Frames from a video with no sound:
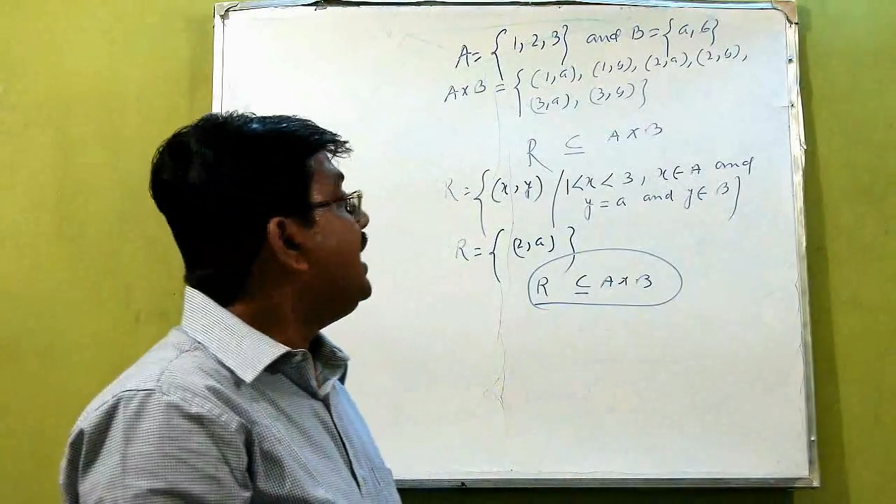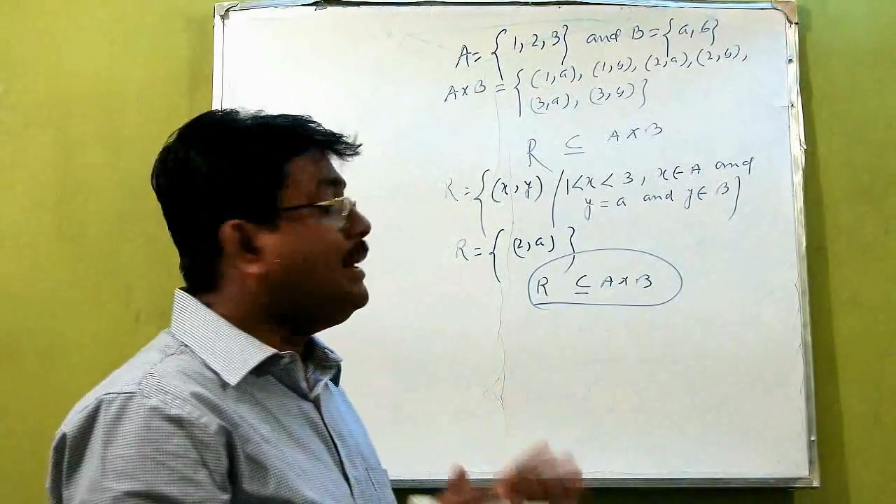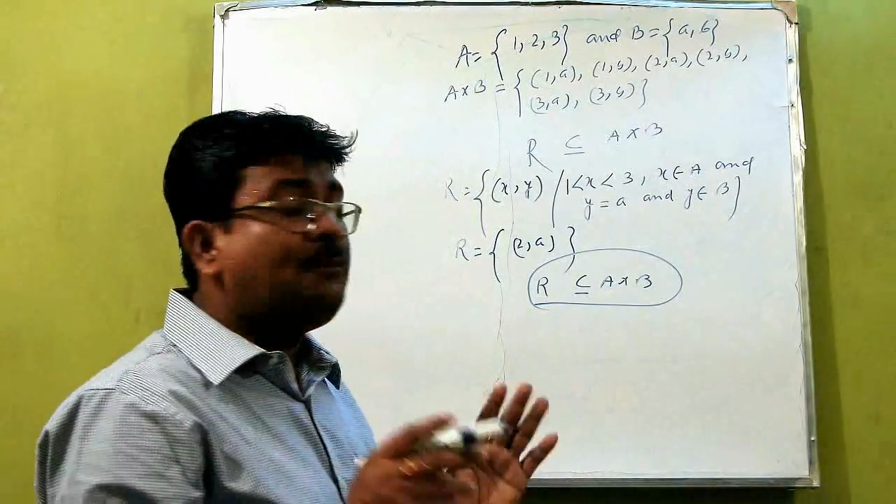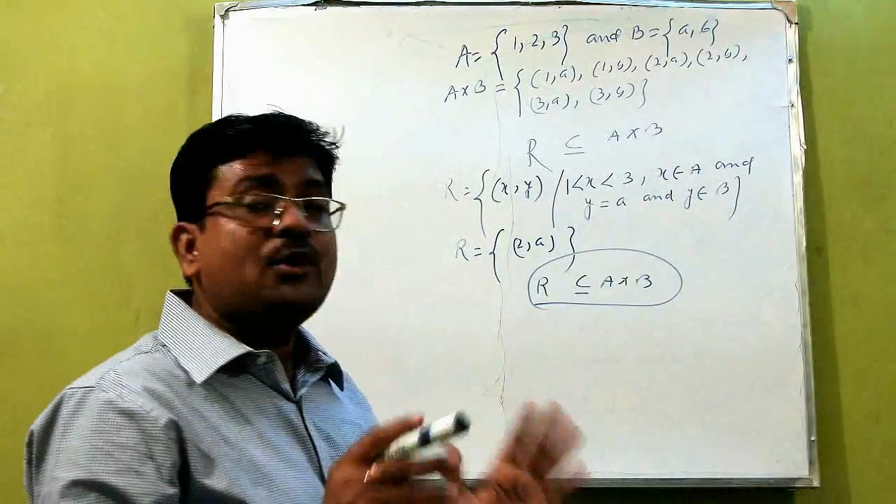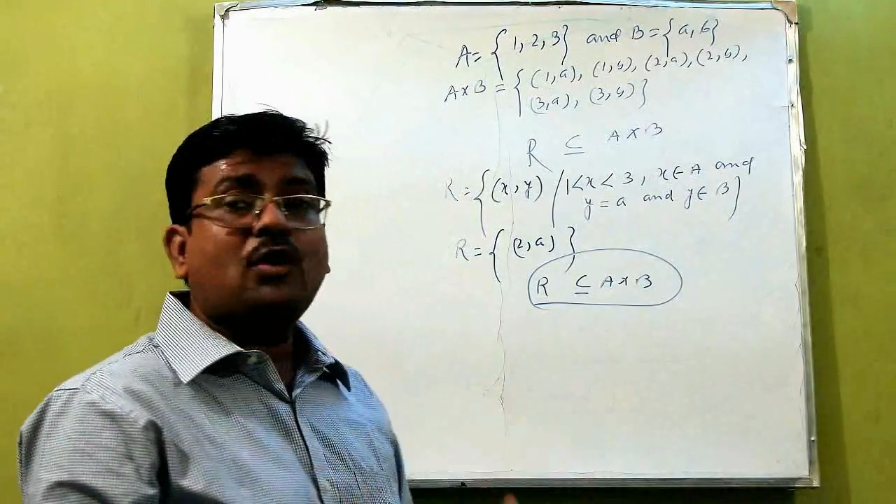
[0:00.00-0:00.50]

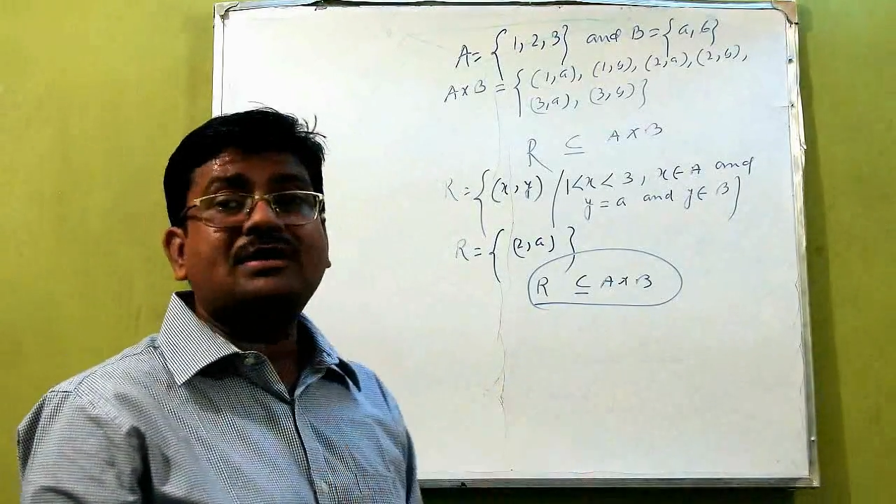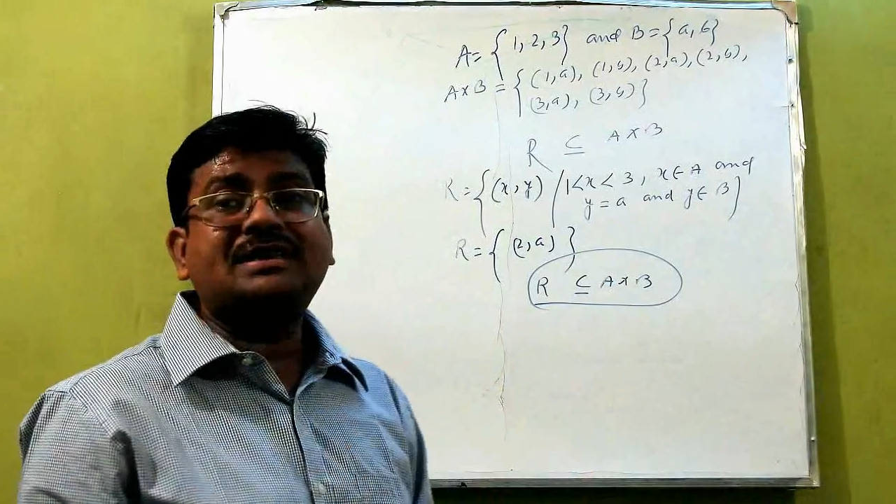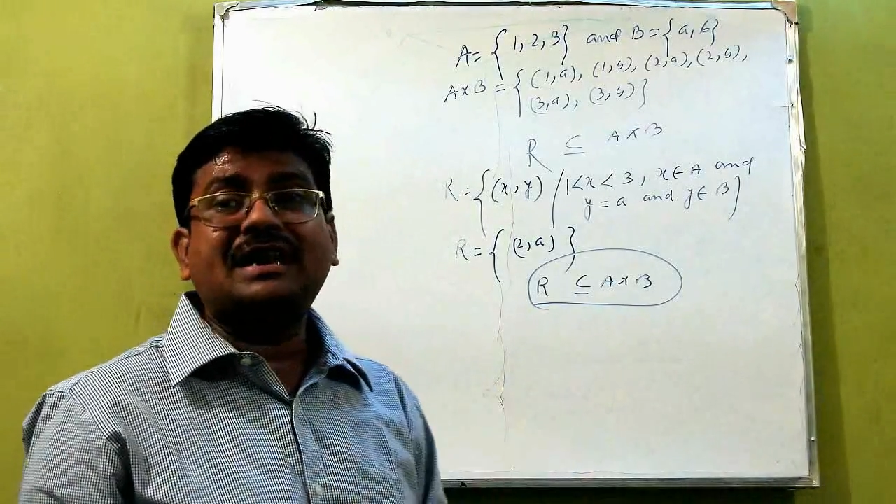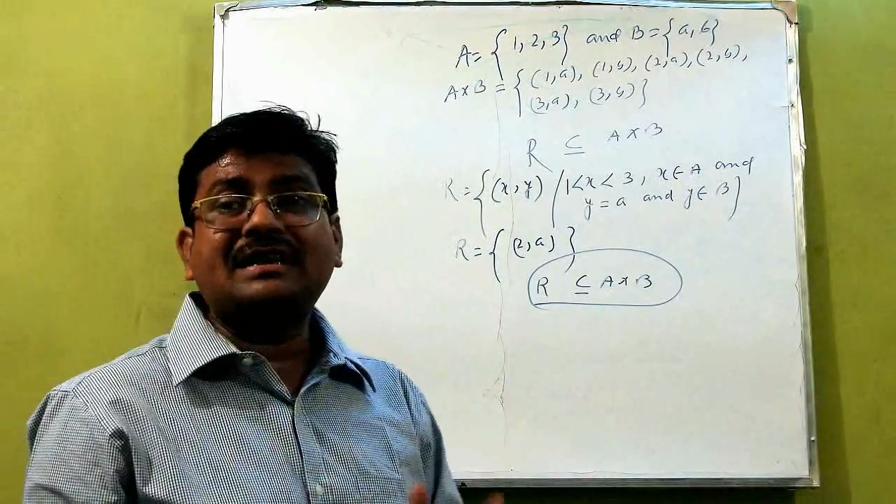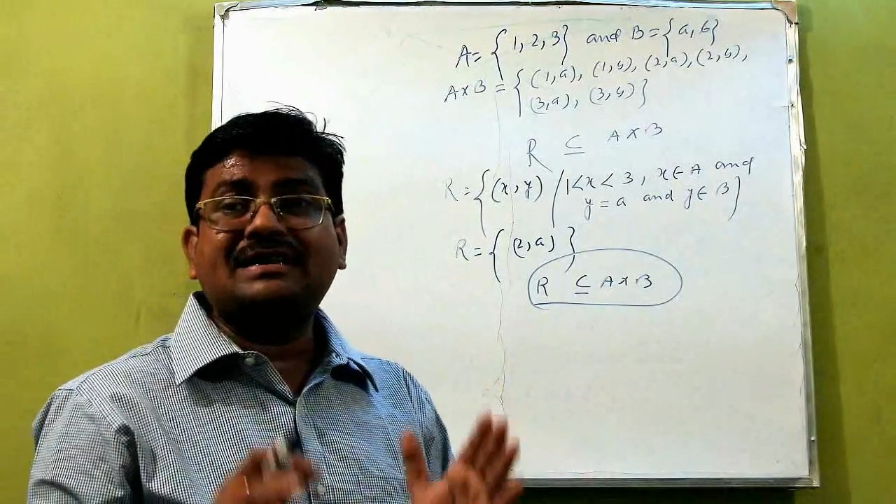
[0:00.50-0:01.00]
If we
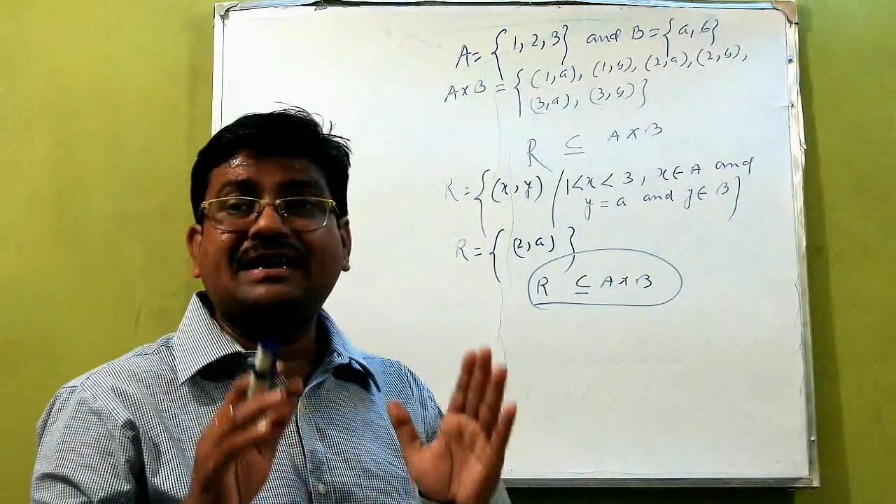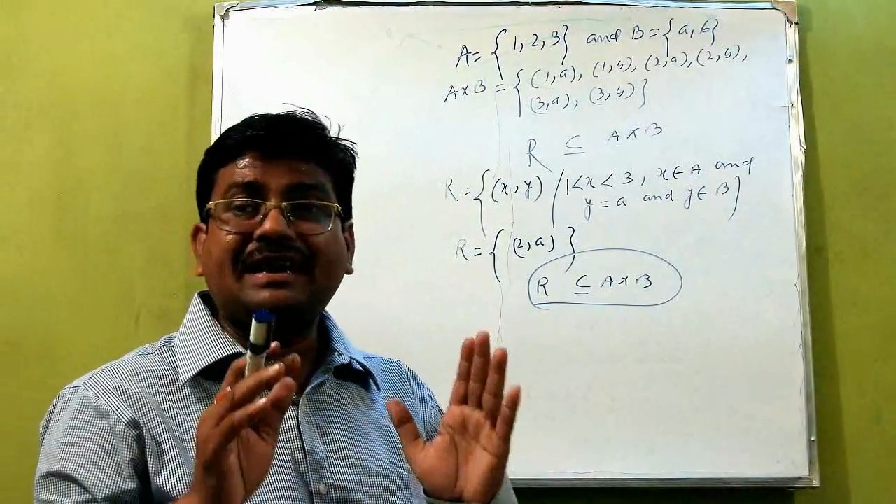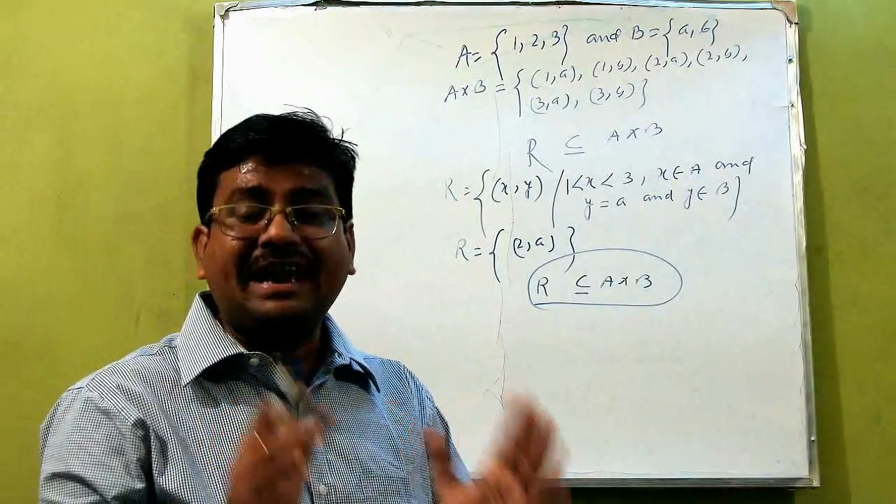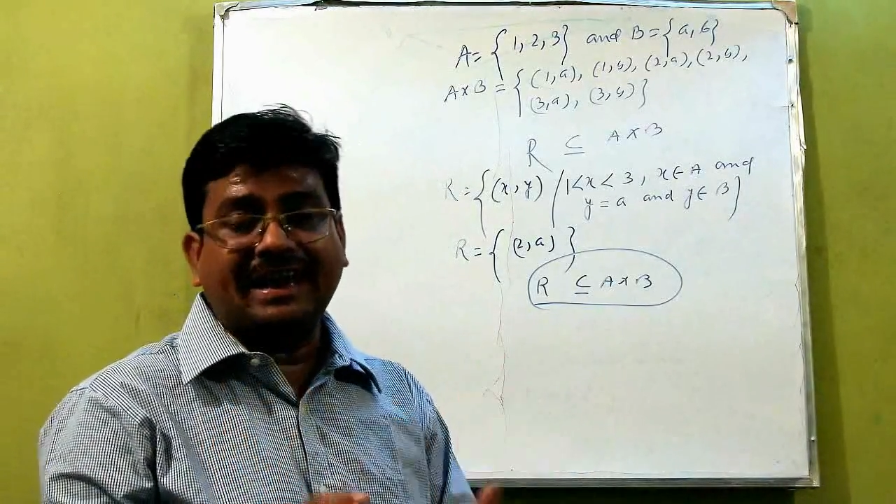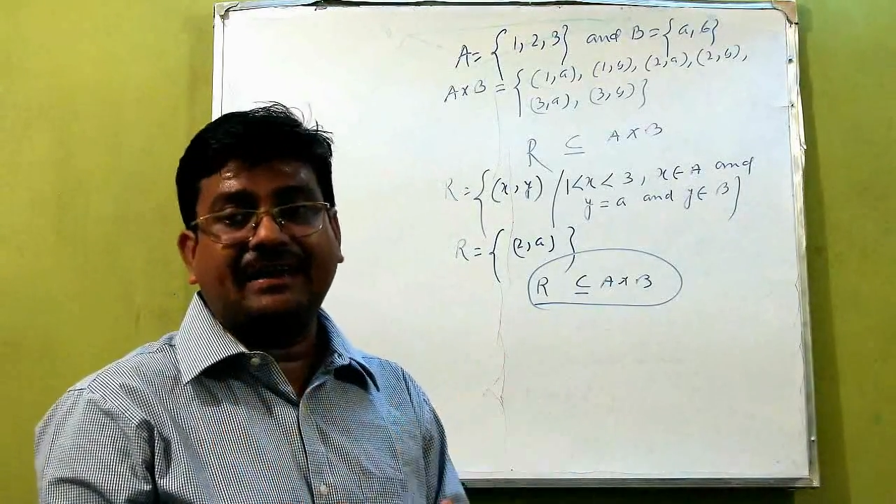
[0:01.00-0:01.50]
consider
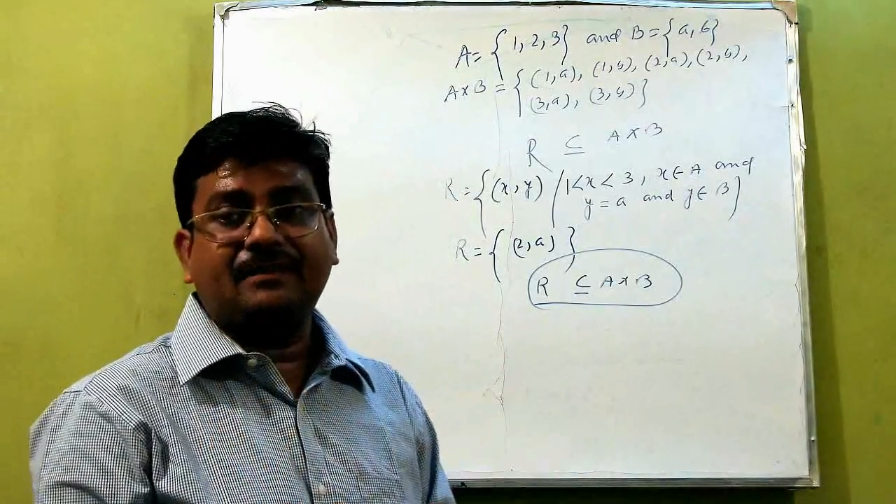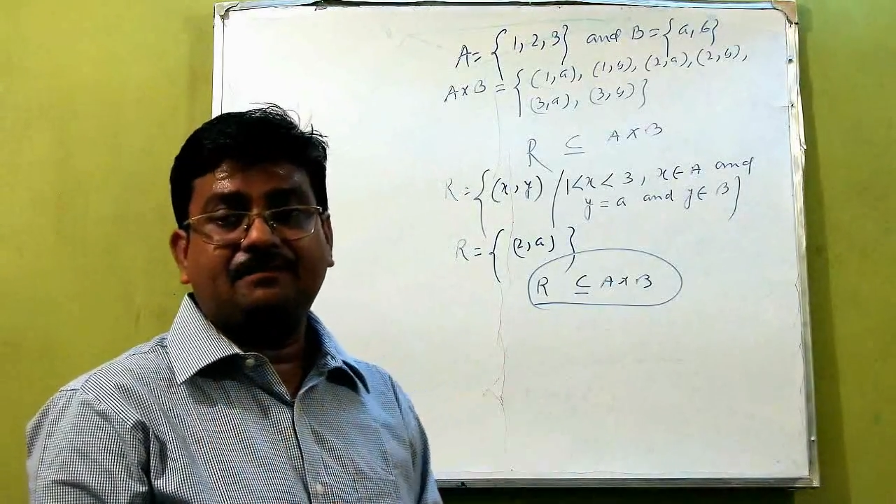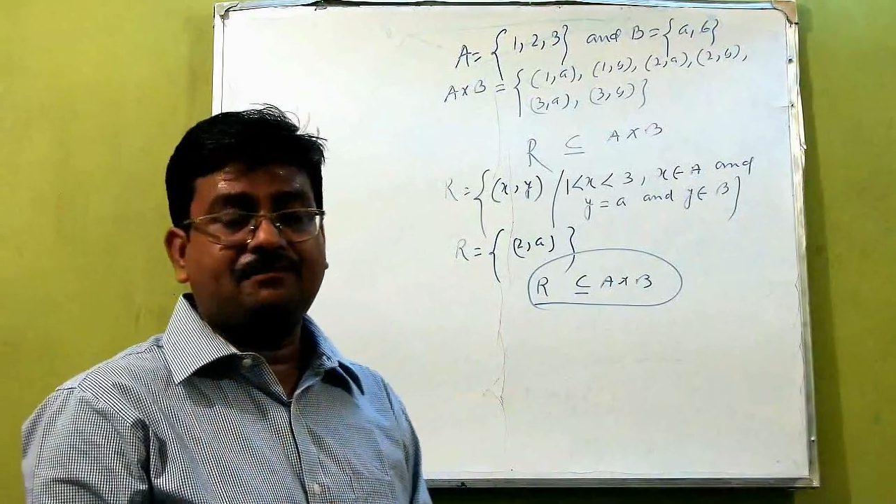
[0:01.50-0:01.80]
set A,